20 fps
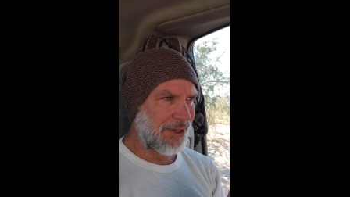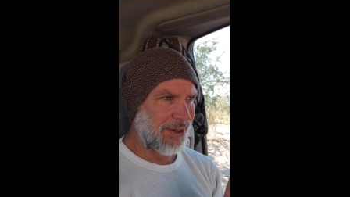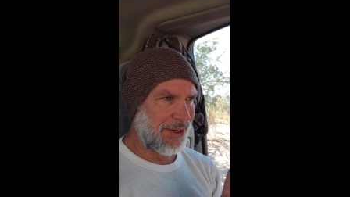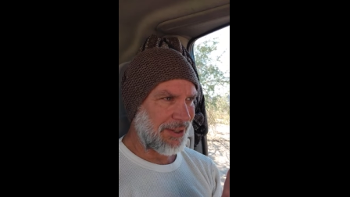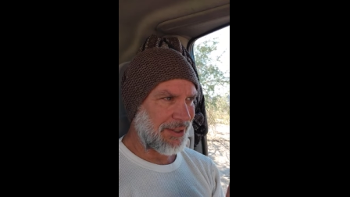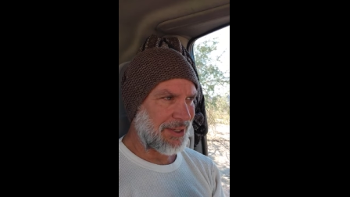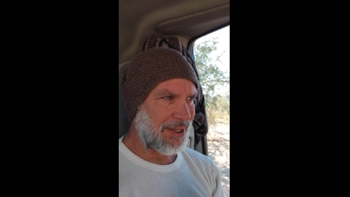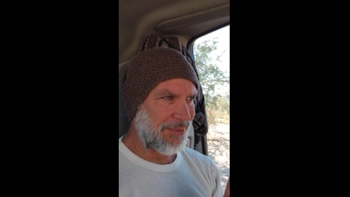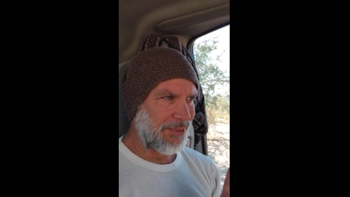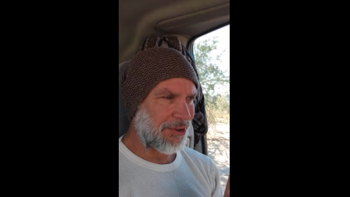
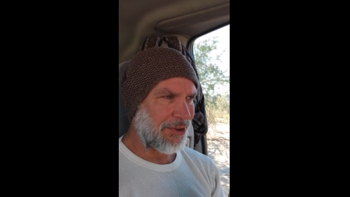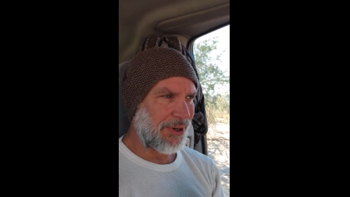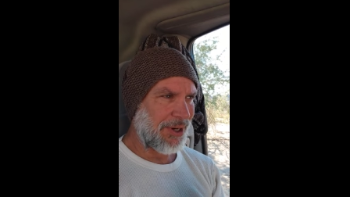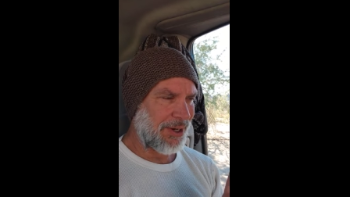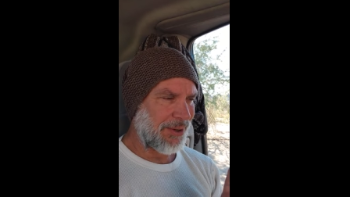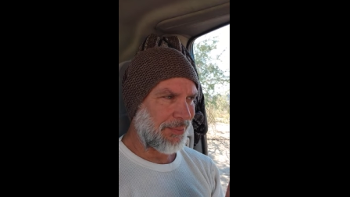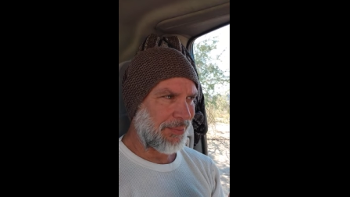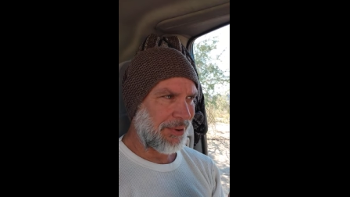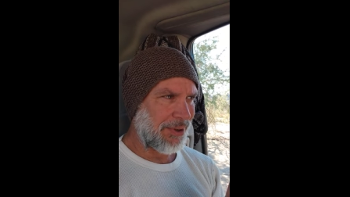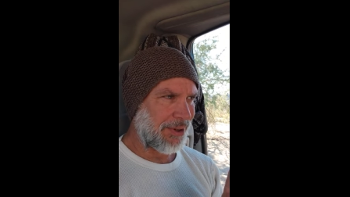the
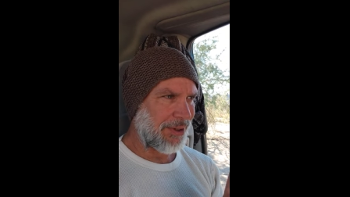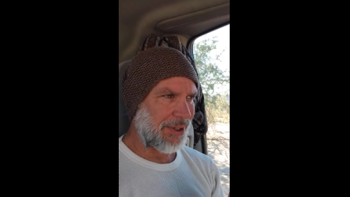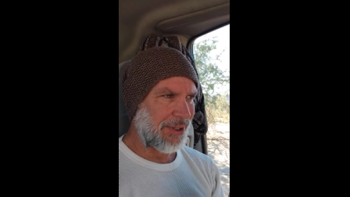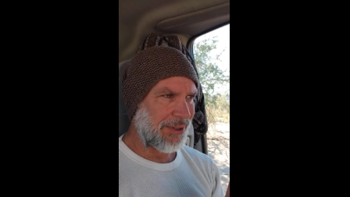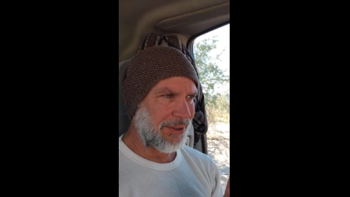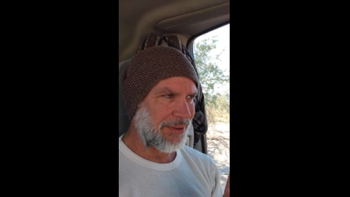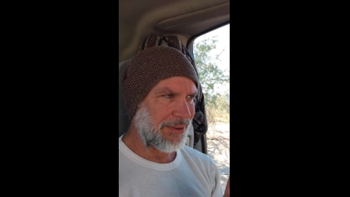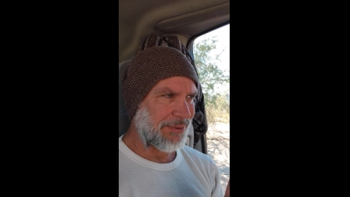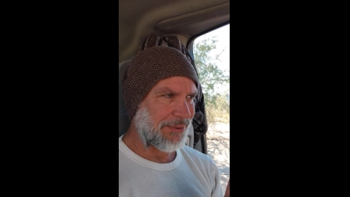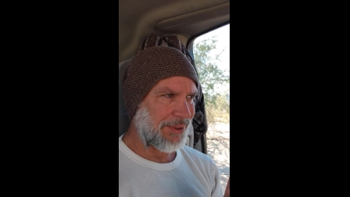Democratic
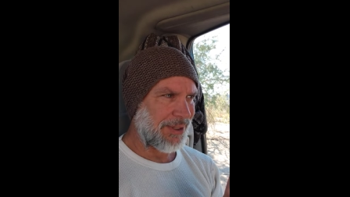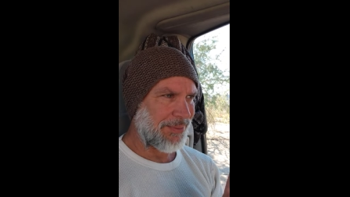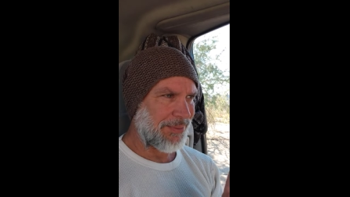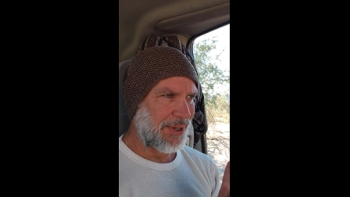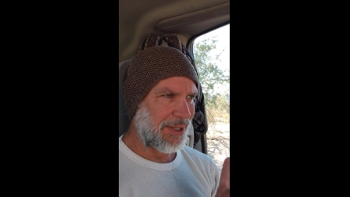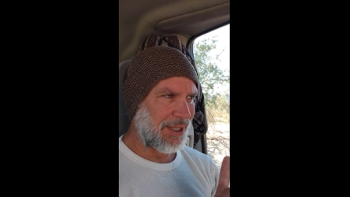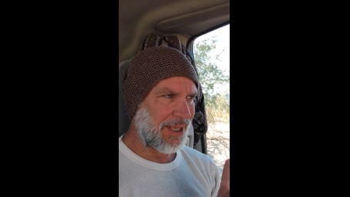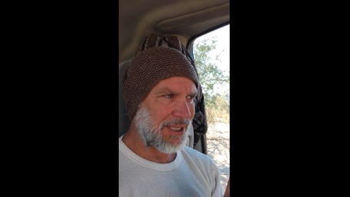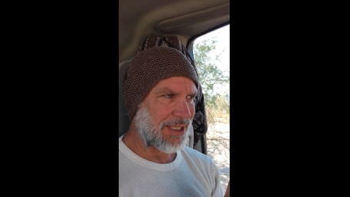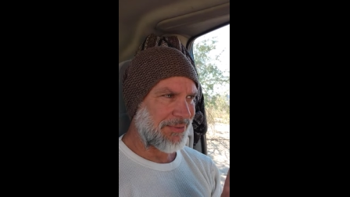Party in
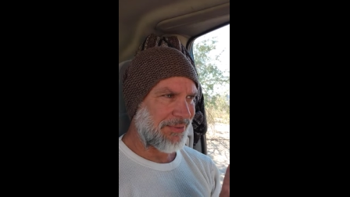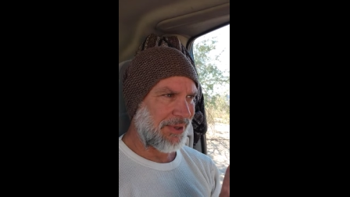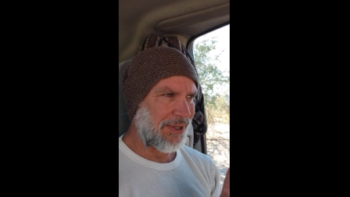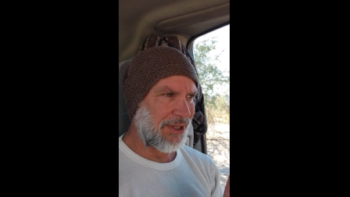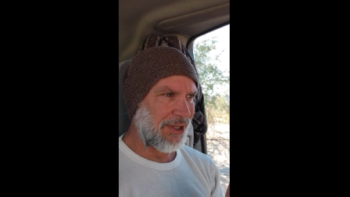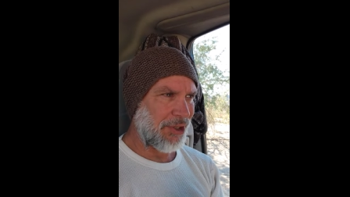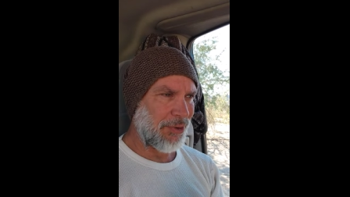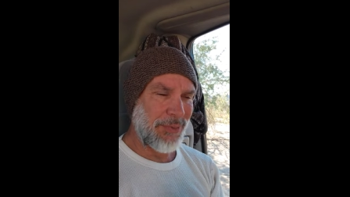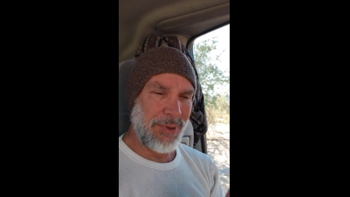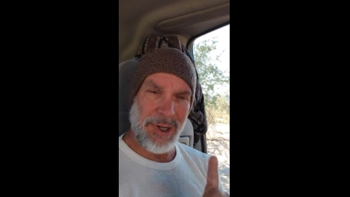my last
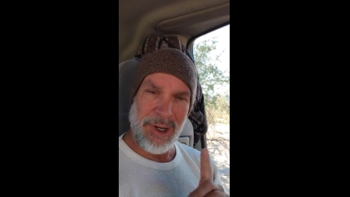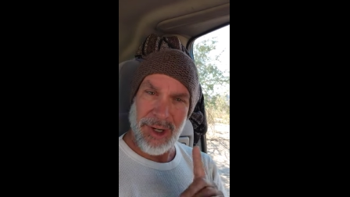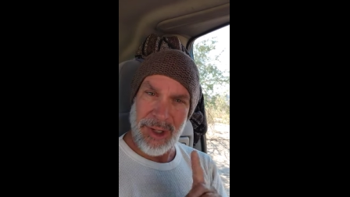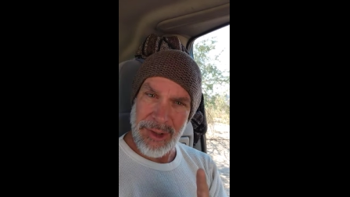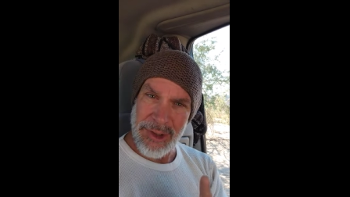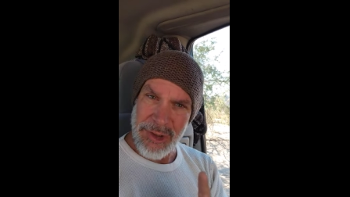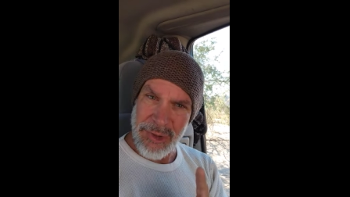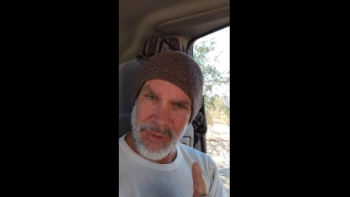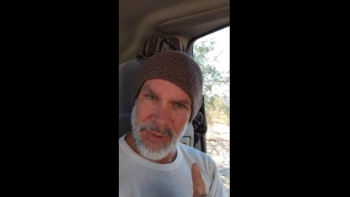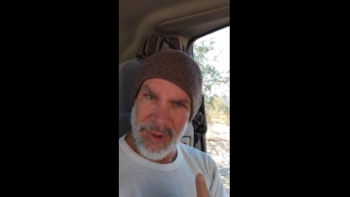video, but I
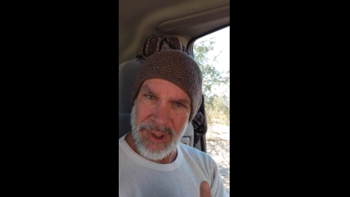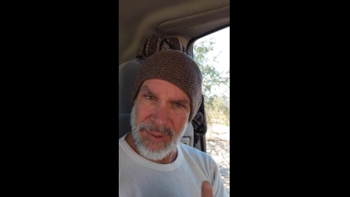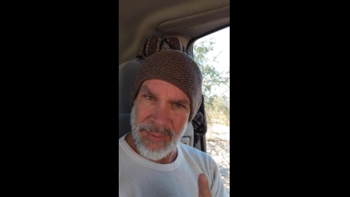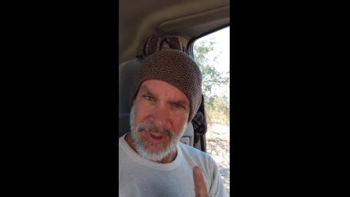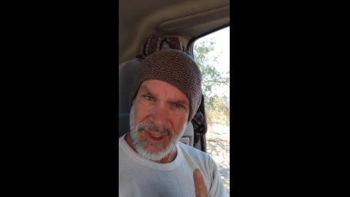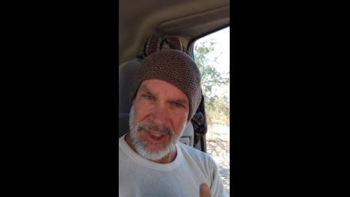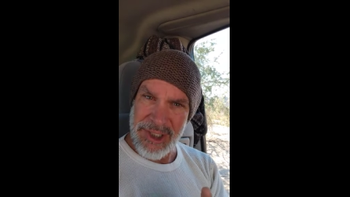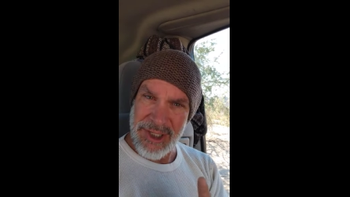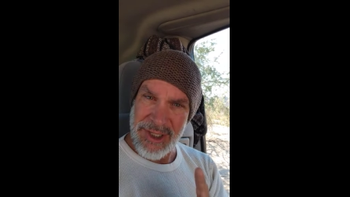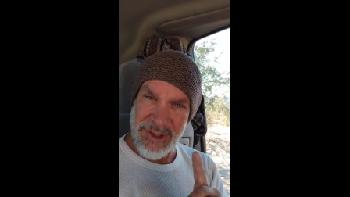also want to
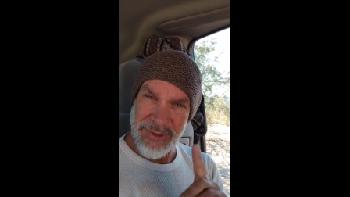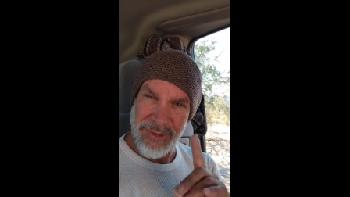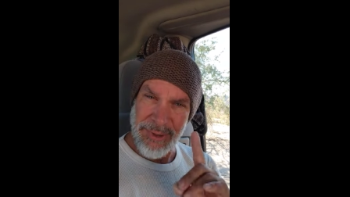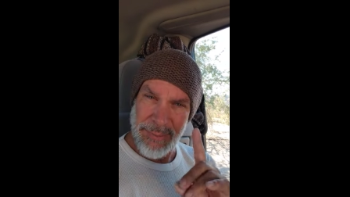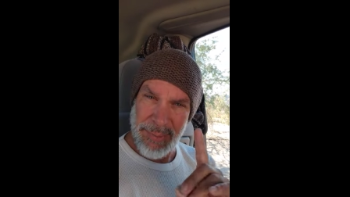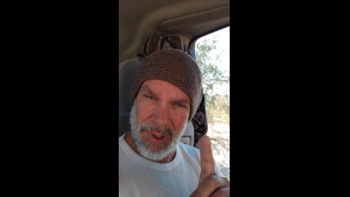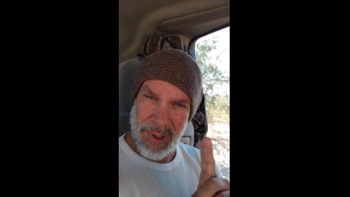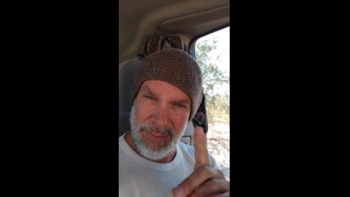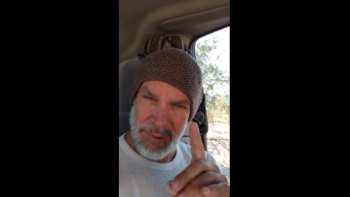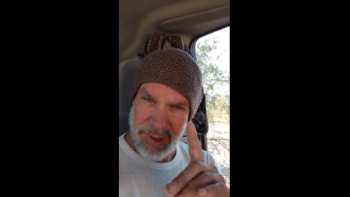mention the
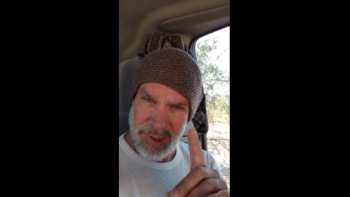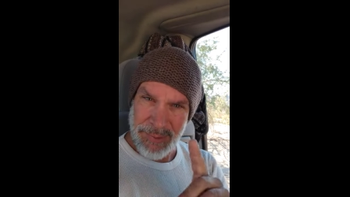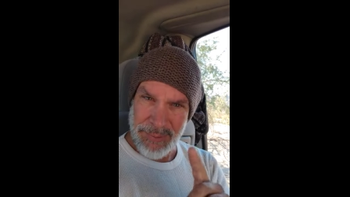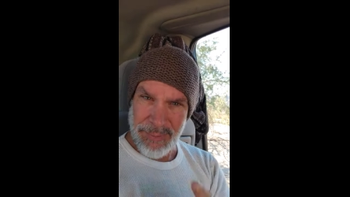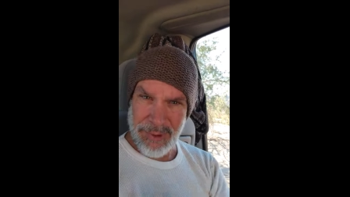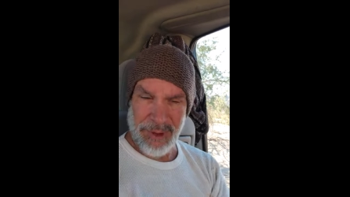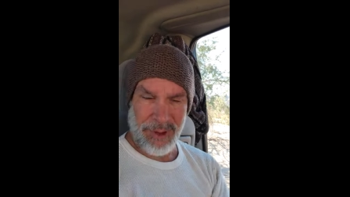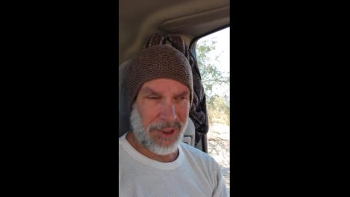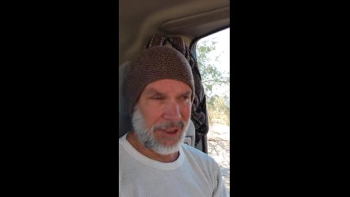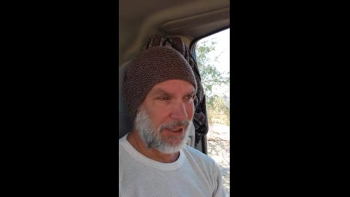Republican
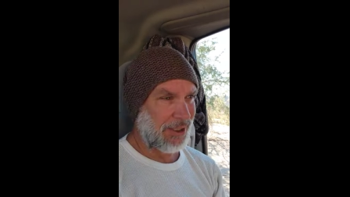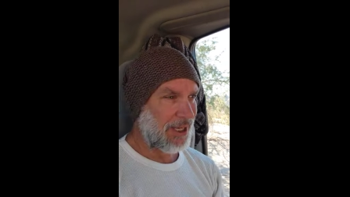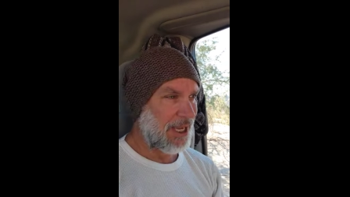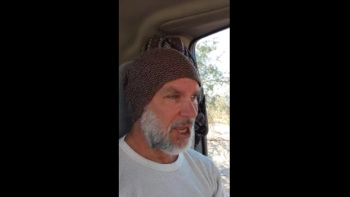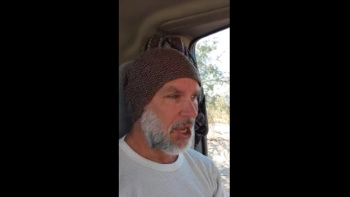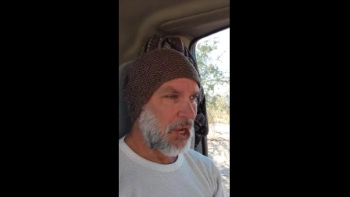Party,